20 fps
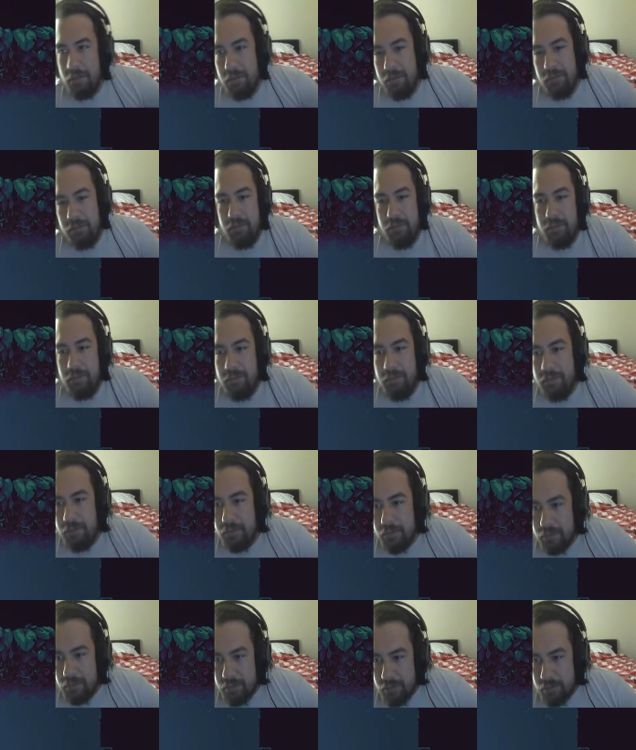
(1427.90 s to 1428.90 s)

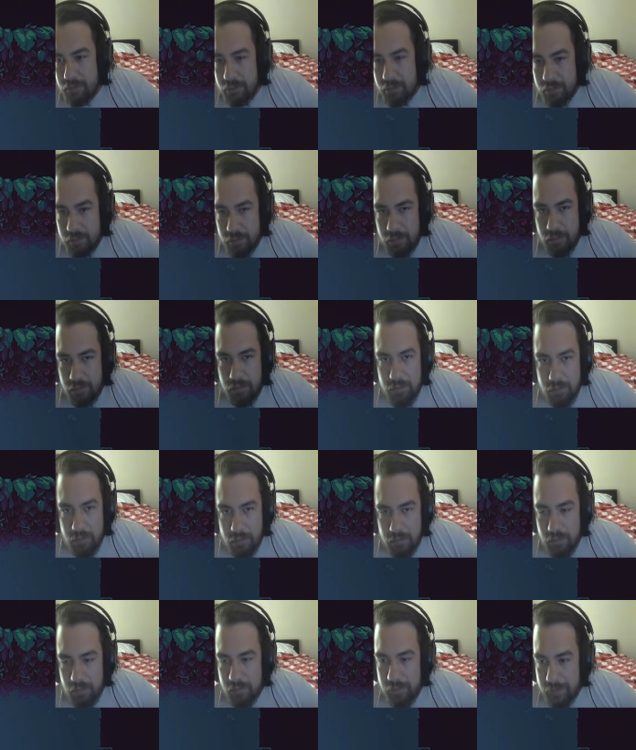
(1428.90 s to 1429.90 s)

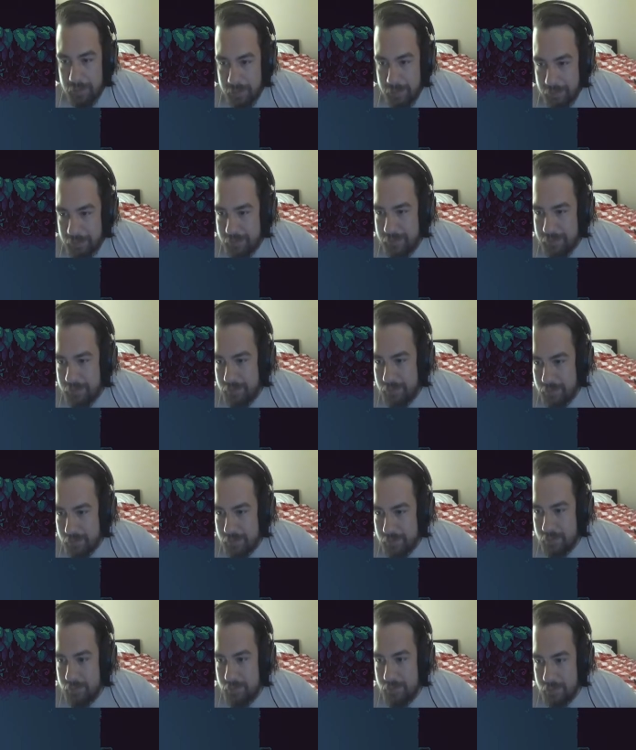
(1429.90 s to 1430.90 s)

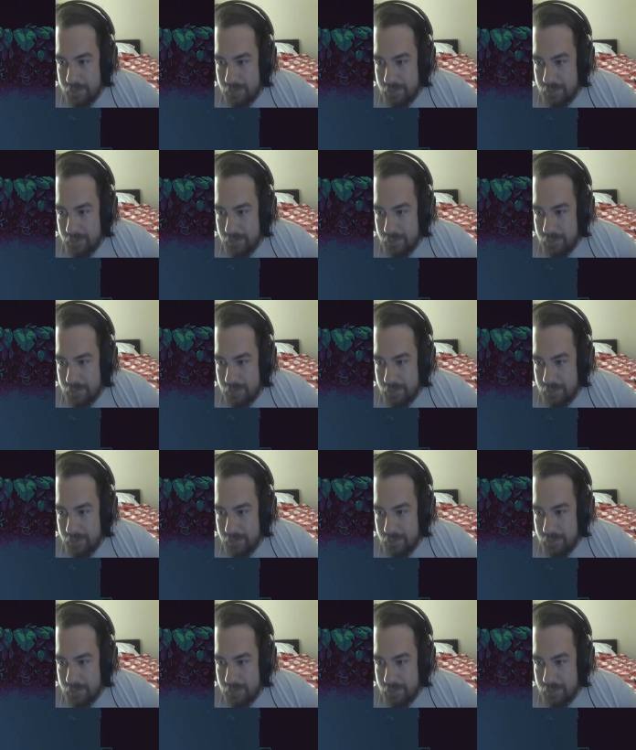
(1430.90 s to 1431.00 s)
No one is speaking in this clip.